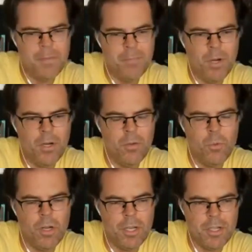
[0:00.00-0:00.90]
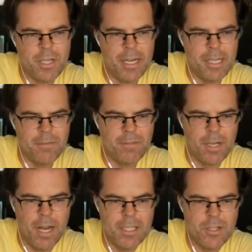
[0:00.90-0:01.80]
but well, you're talking for
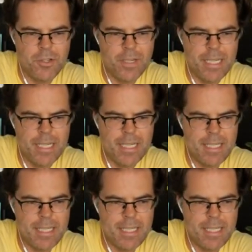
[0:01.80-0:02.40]
concentrates.